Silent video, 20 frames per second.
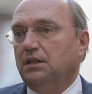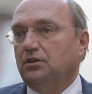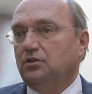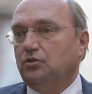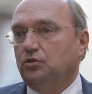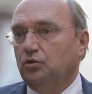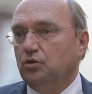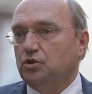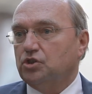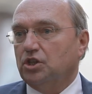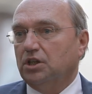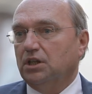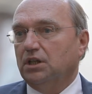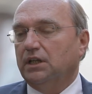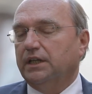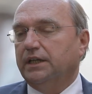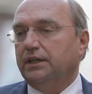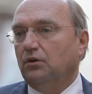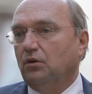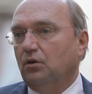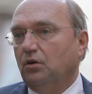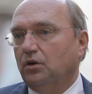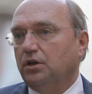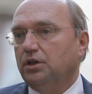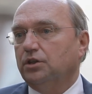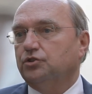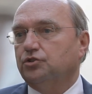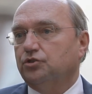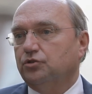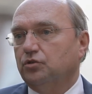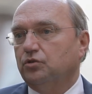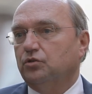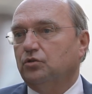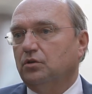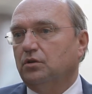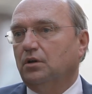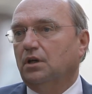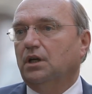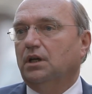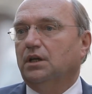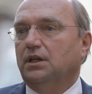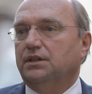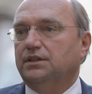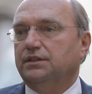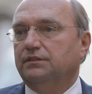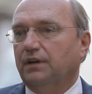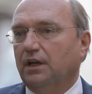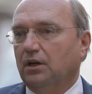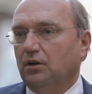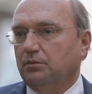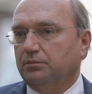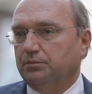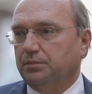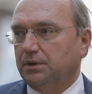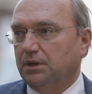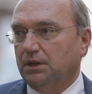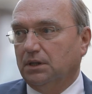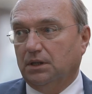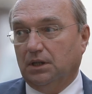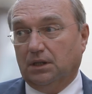crucial in order to uh, develop uh,